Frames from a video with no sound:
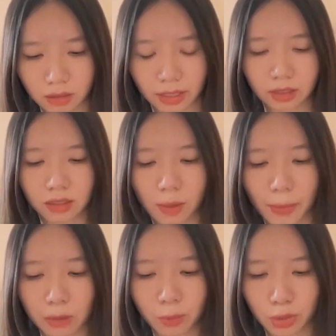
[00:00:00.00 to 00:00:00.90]
thing
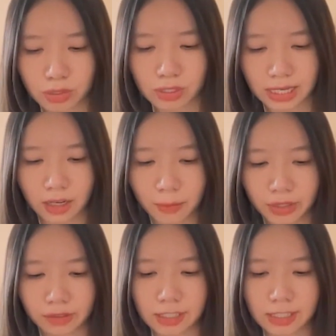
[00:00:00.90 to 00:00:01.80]
about
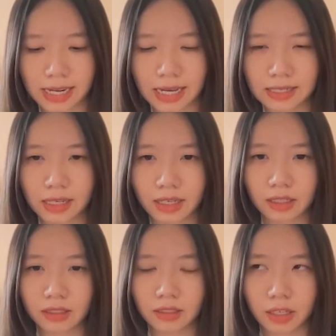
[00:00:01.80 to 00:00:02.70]
prototyping is that
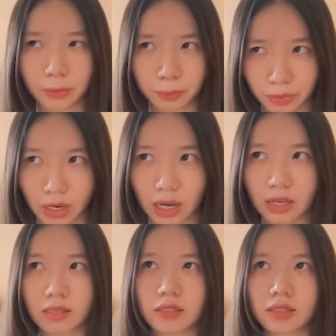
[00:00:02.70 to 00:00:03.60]
it
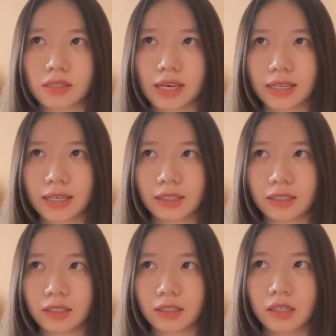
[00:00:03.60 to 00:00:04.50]
implies a
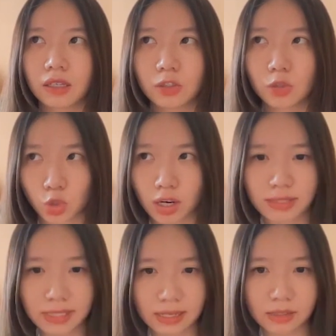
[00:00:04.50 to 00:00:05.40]
strong
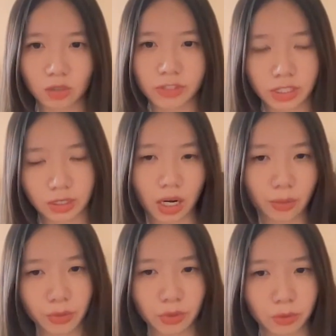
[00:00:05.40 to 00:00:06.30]
sense of
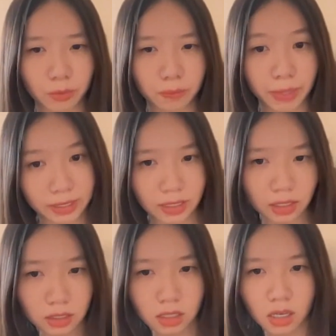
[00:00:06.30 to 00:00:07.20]
scenario
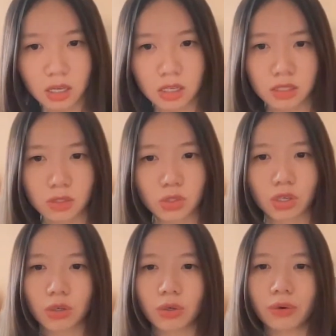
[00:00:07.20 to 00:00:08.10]
making
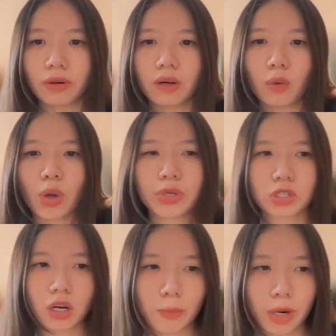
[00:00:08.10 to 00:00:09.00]
so when we
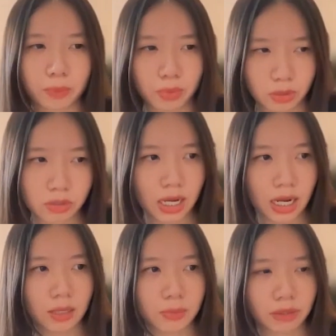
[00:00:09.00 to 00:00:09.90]
talk about
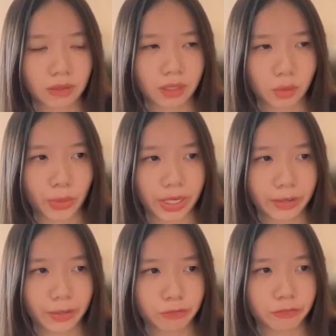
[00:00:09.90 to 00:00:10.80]
prototypes, I think we
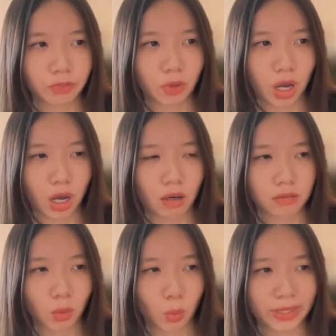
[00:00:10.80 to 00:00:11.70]
kind of
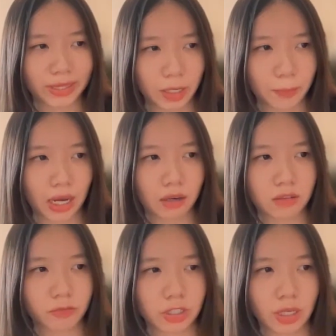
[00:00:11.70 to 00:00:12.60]
um, we think about,
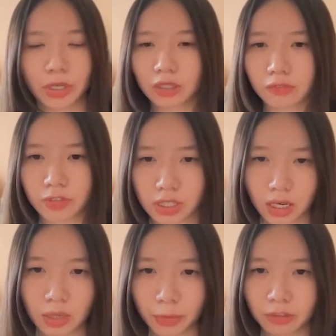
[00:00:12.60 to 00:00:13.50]
for example, a given
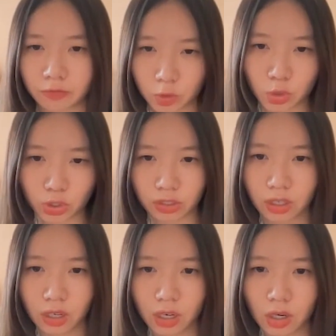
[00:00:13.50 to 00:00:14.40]
time in the future
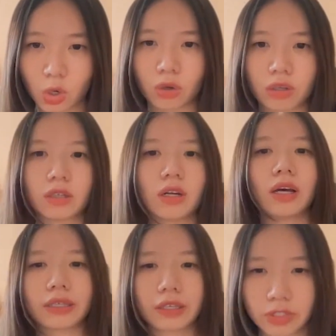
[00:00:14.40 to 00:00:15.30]
or
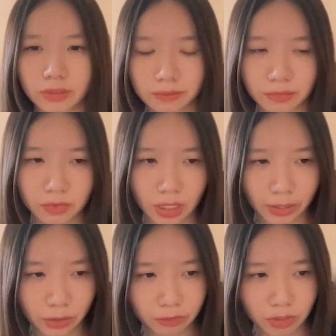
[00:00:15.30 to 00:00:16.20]
a given
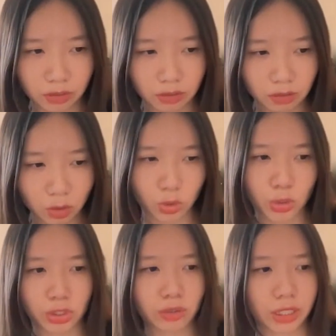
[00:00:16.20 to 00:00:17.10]
kind of a
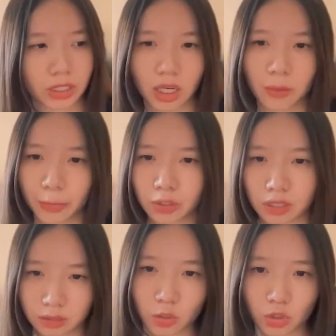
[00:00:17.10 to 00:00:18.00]
social economical
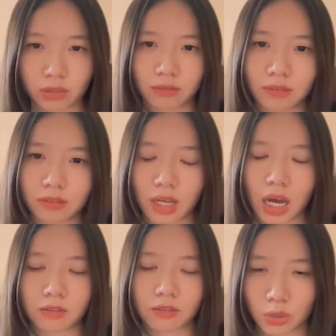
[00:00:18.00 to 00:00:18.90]
condition
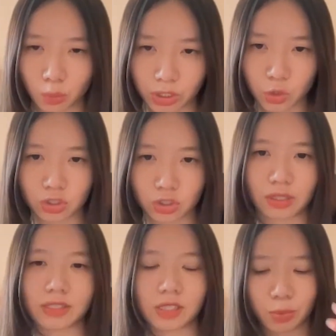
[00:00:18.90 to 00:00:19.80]
under which
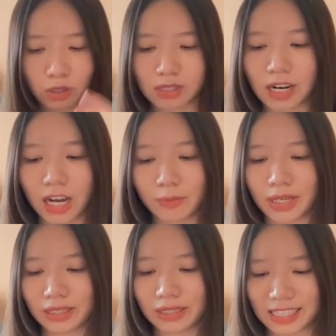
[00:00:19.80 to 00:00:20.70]
this prototype
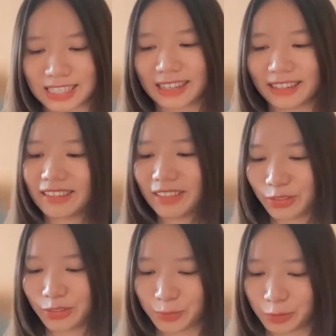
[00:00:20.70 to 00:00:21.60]
is gonna, you
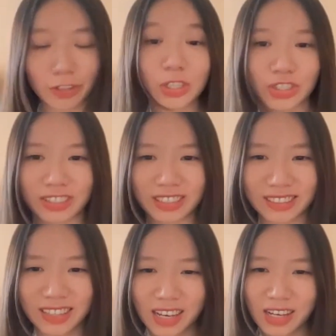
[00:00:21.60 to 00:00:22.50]
know, be
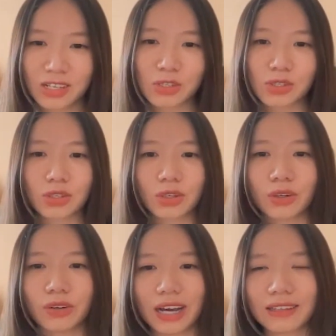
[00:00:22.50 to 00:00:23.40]
functioning.
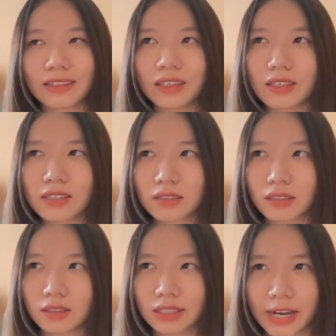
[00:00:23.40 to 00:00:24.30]
So I think it's
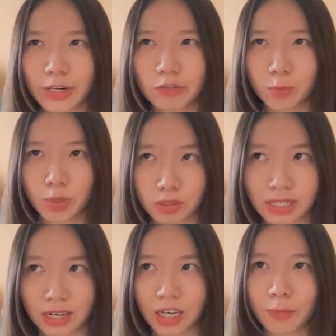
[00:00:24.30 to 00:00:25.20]
the idea of
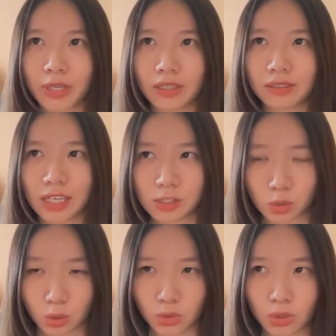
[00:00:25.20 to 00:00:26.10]
prototyping is
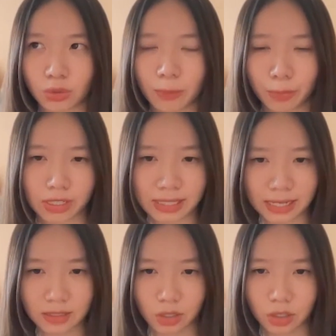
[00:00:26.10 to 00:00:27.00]
also a
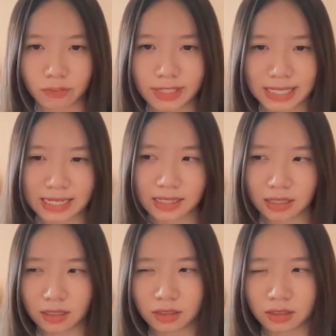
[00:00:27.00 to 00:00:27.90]
process of
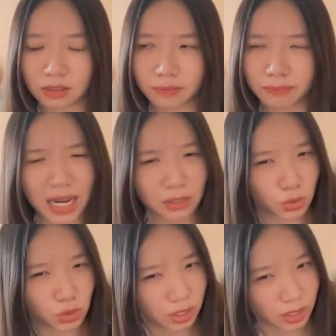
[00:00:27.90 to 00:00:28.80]
setting
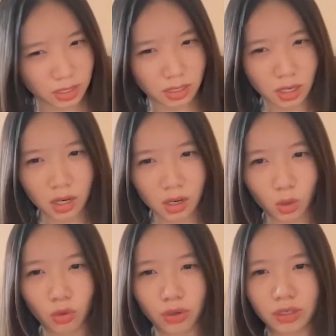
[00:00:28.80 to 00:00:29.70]
boundaries
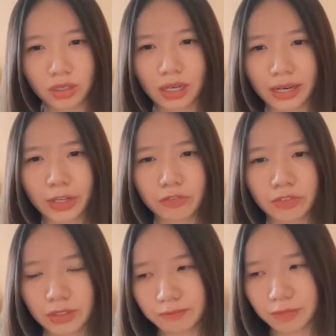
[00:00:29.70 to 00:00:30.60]
or kind of
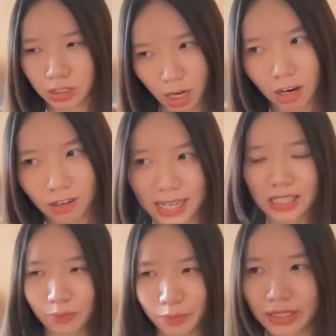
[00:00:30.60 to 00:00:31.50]
a
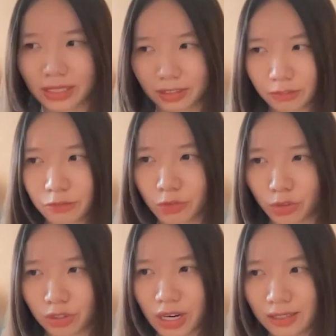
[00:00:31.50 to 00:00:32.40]
context making
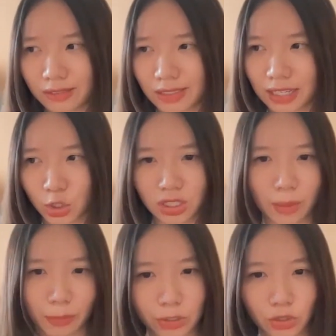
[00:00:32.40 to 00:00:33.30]
for um, such
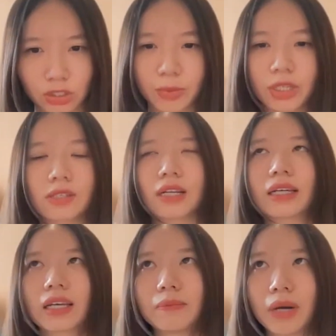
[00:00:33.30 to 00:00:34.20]
collaborations because
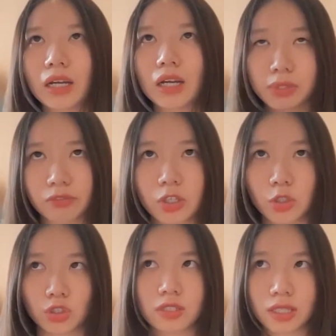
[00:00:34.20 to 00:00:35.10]
like in my
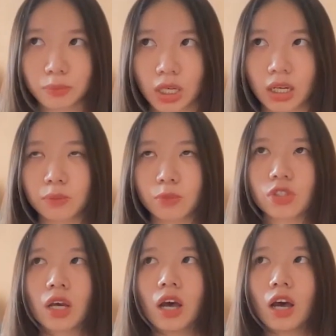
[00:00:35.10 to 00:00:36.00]
observation sometimes
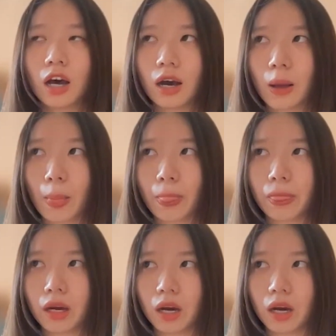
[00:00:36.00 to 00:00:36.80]
um,